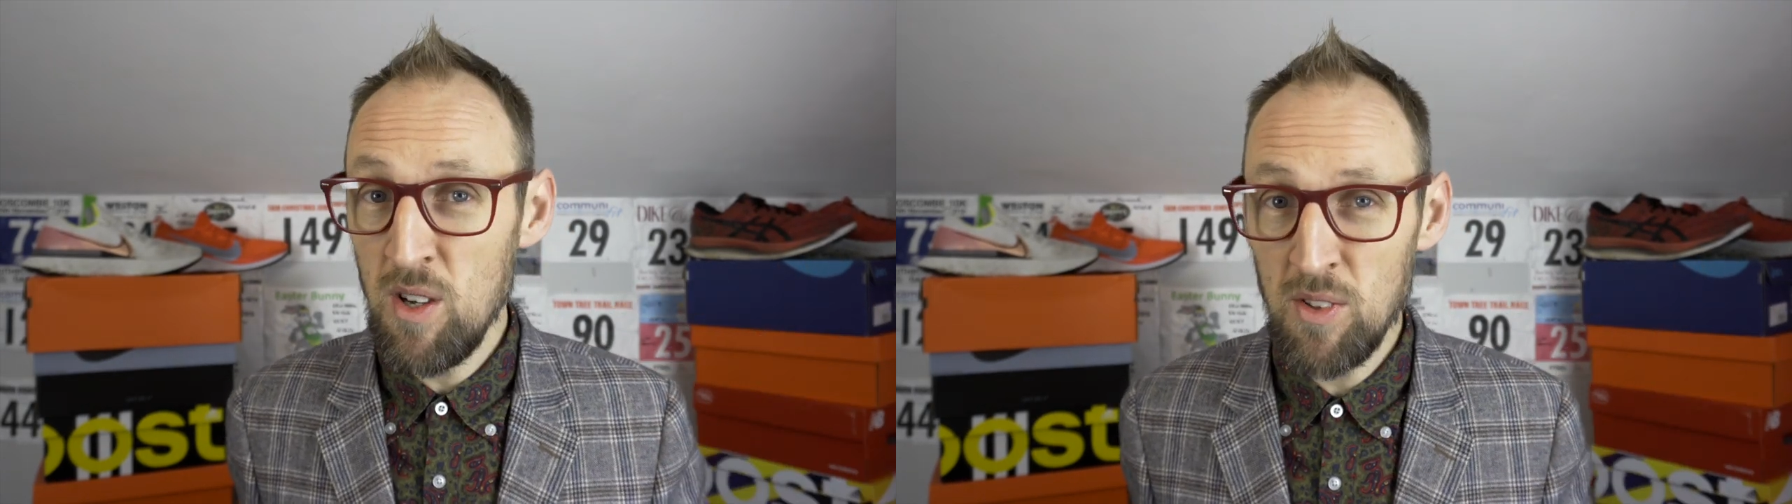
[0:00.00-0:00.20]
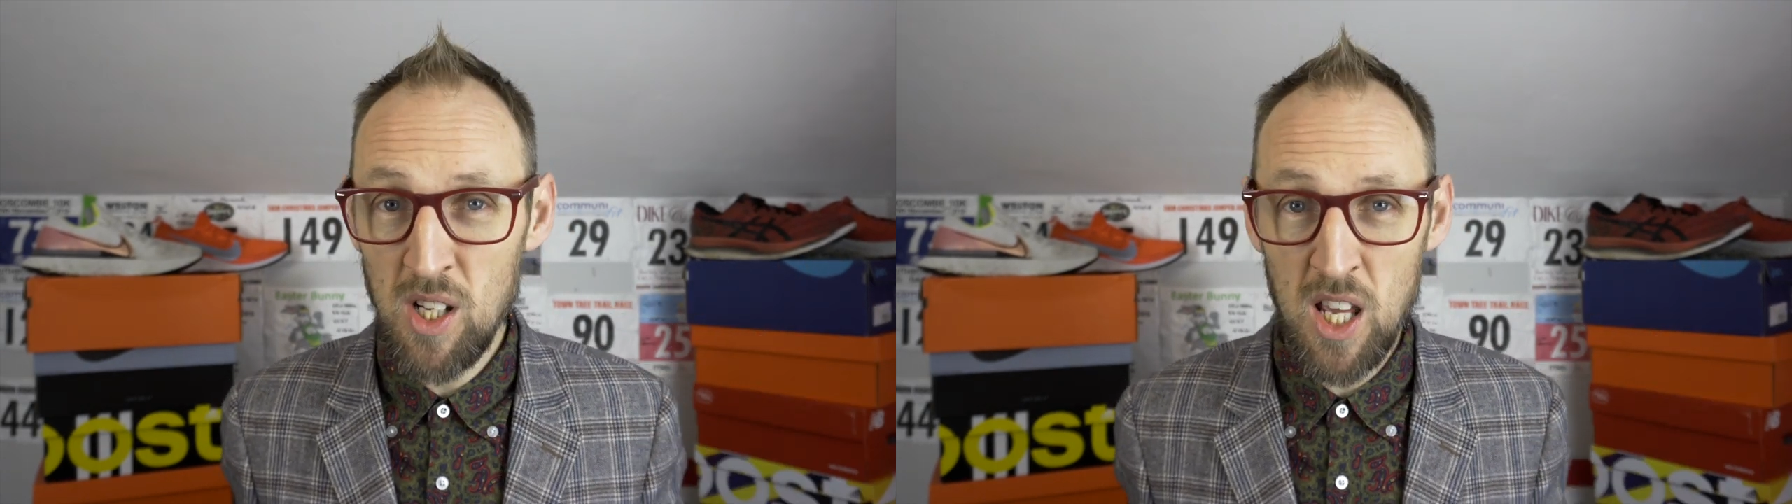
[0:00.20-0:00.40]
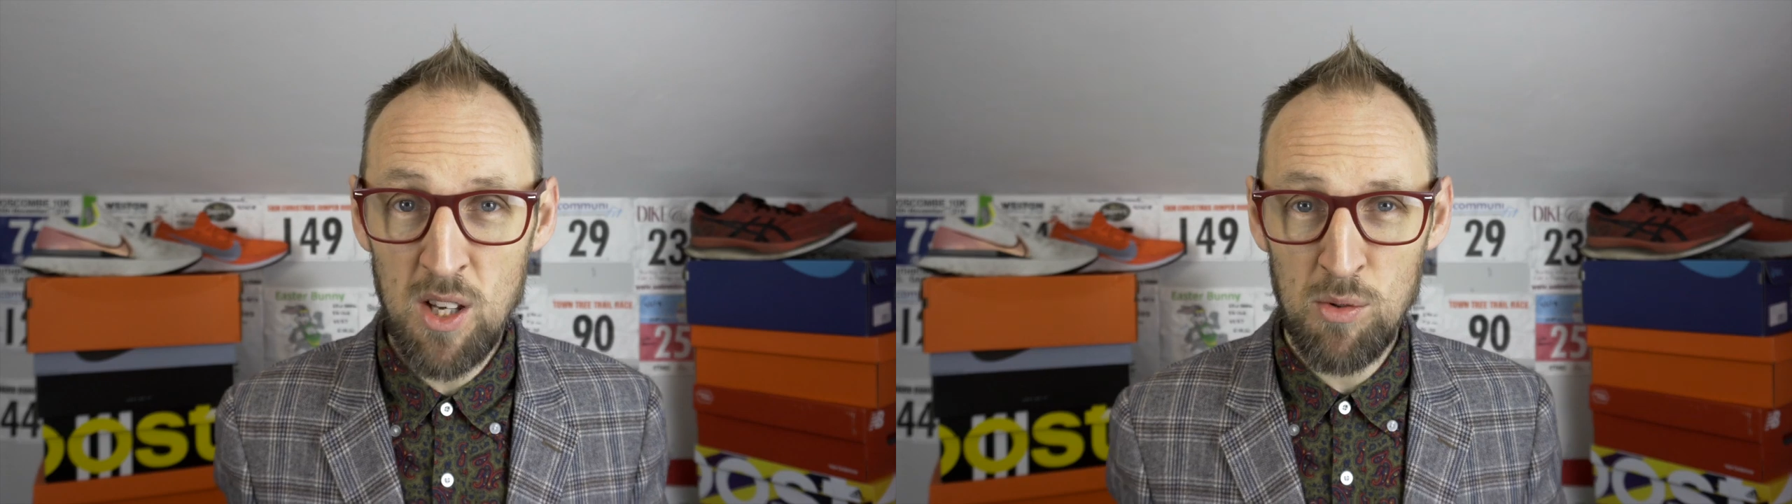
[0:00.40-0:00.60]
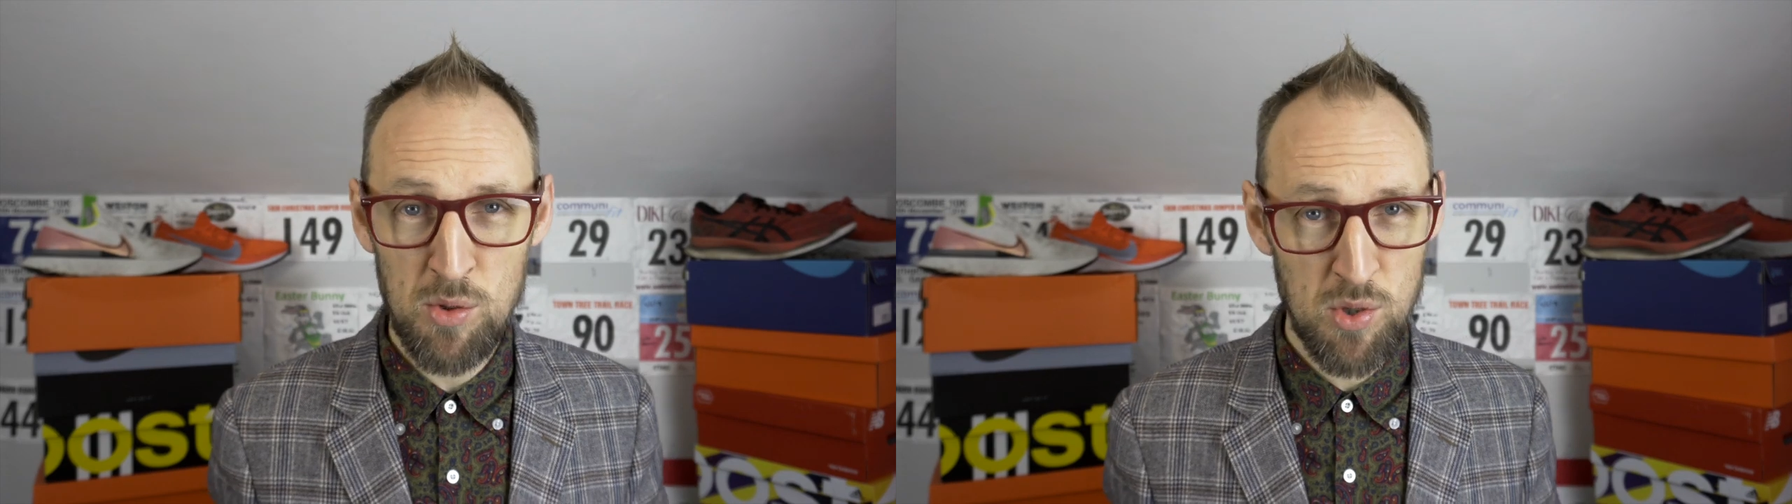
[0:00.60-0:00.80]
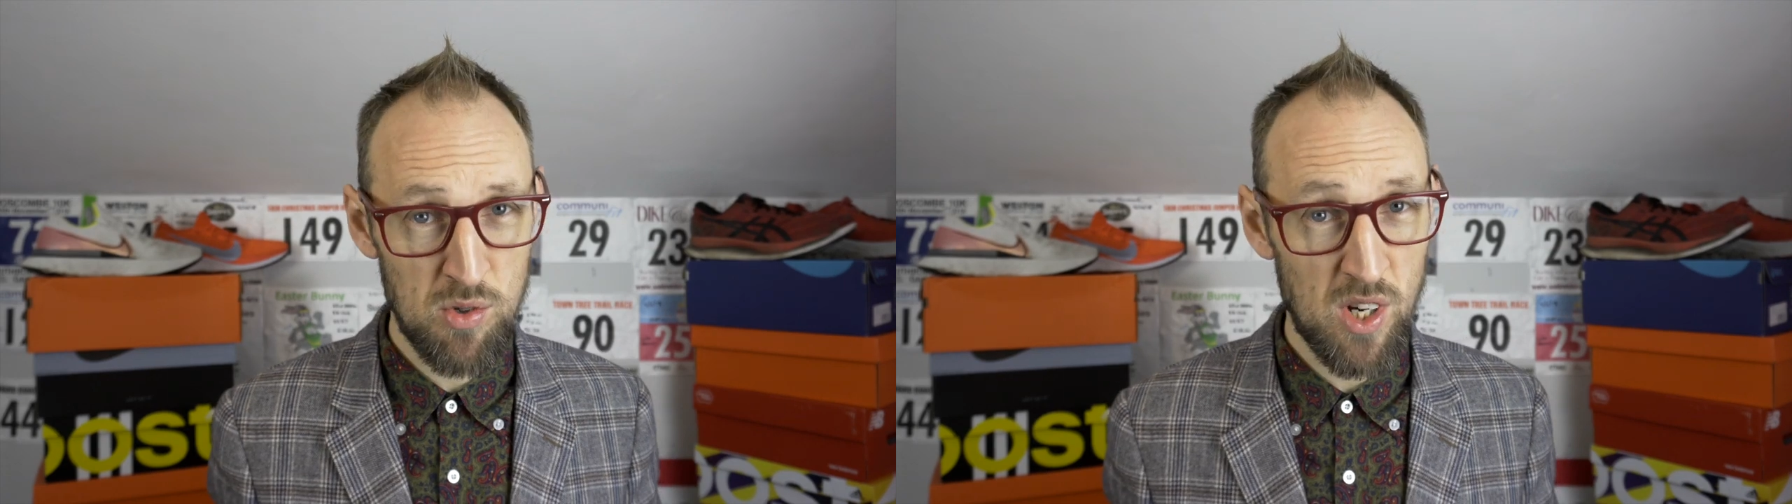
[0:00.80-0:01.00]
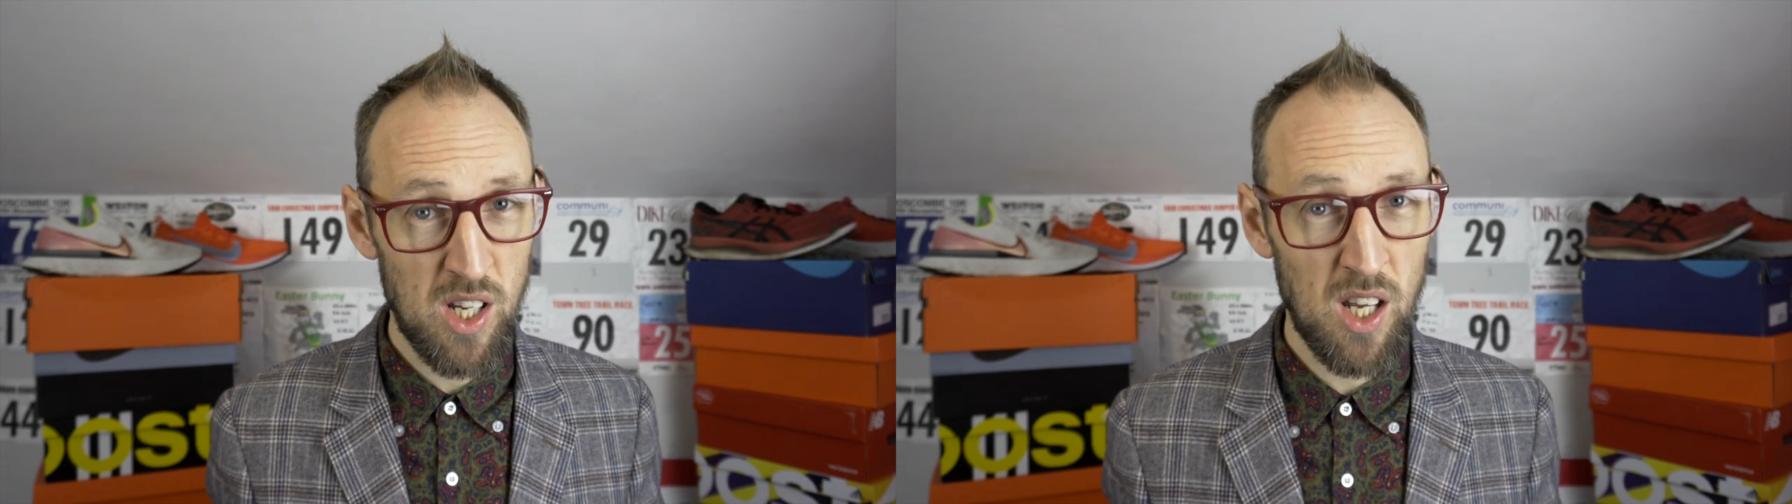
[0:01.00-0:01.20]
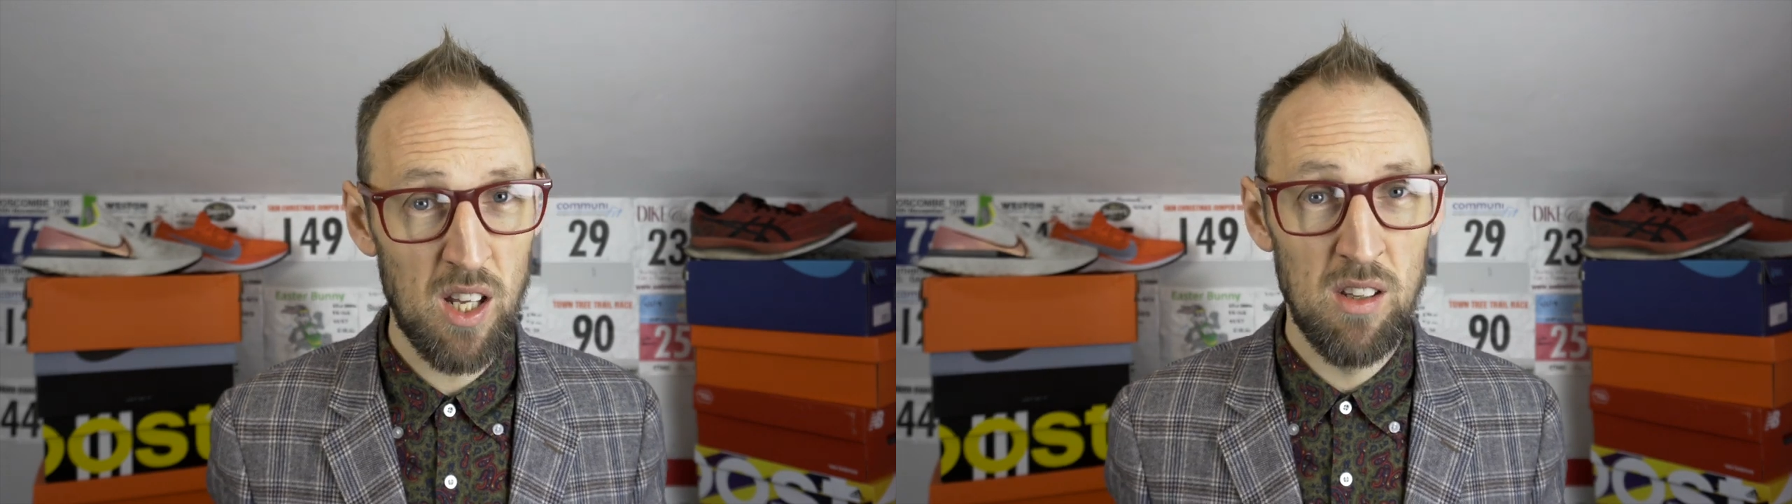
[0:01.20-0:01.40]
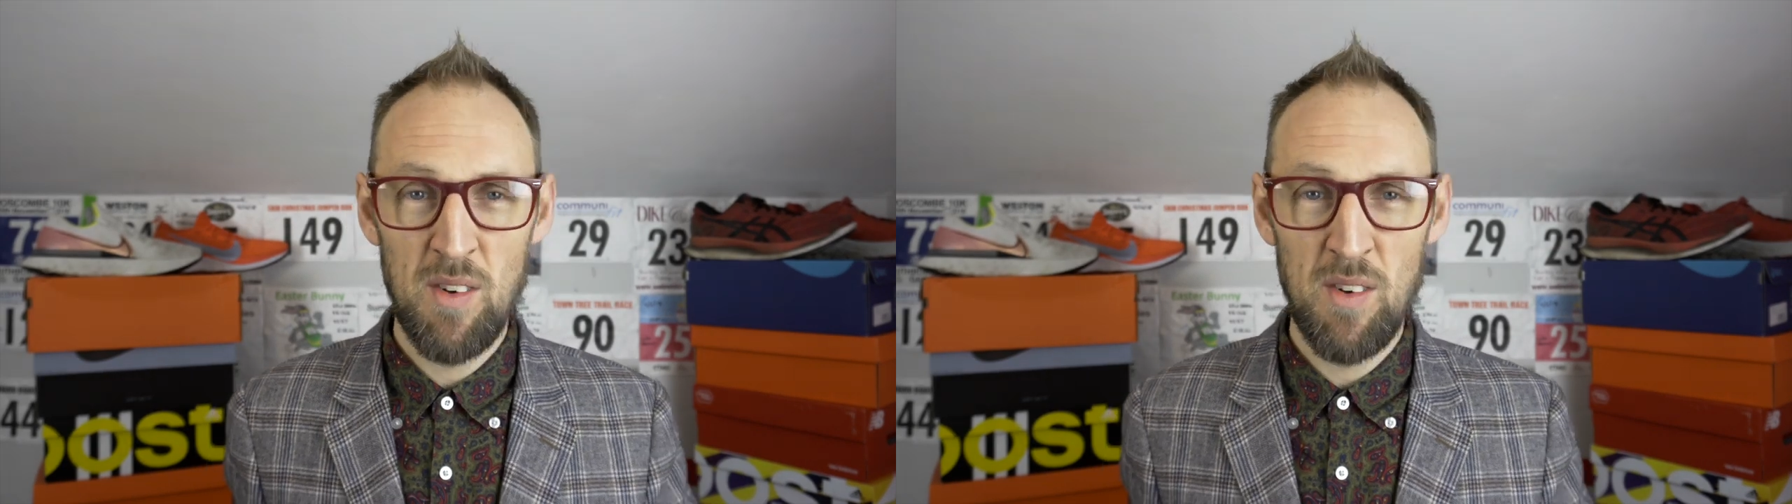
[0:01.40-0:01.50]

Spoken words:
even heel striking.